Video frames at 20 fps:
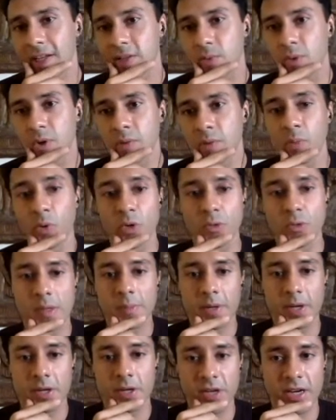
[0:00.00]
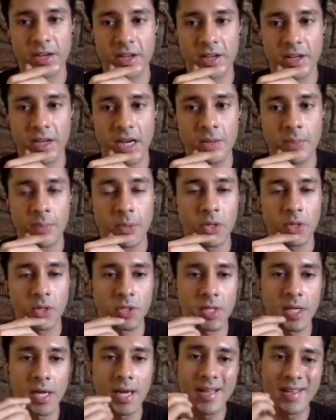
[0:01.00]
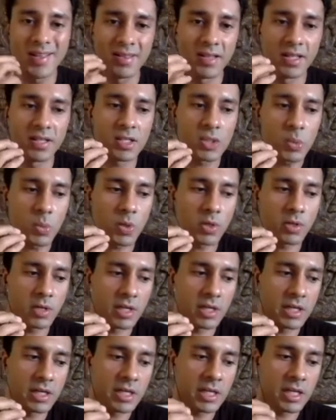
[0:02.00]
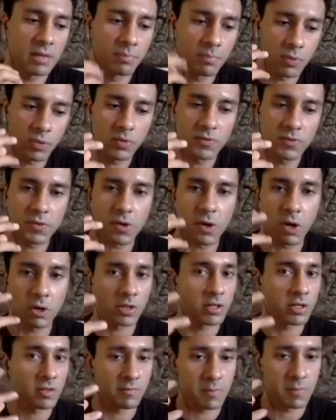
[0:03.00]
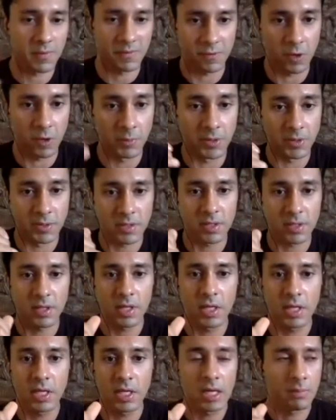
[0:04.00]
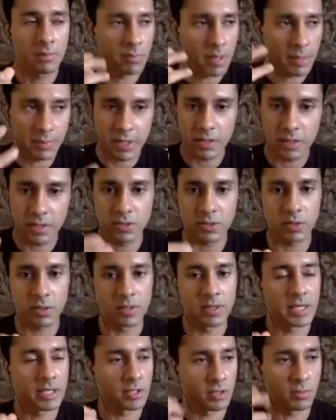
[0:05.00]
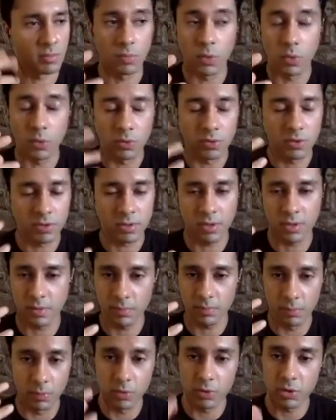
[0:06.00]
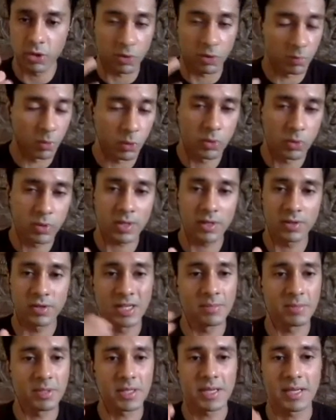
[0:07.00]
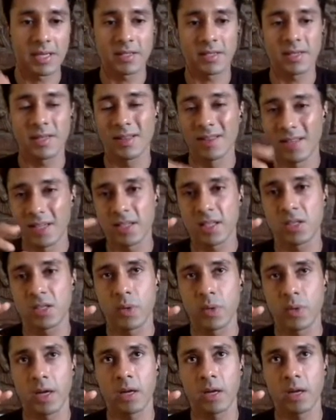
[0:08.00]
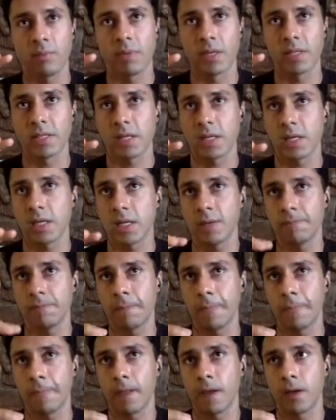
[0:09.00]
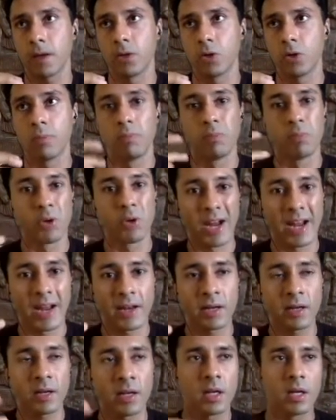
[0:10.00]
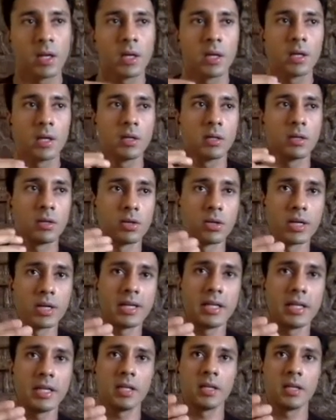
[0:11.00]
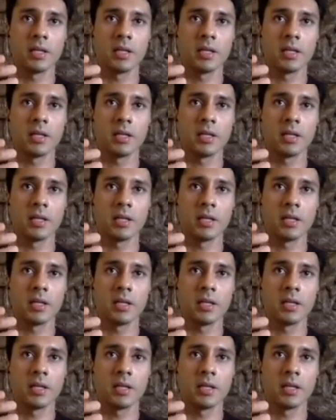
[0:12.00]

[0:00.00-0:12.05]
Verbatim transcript: what most people are trying to get because this is what really improves cognitive performance. Memory consolidation, moods, your mood, dream states. This is where basically your brain really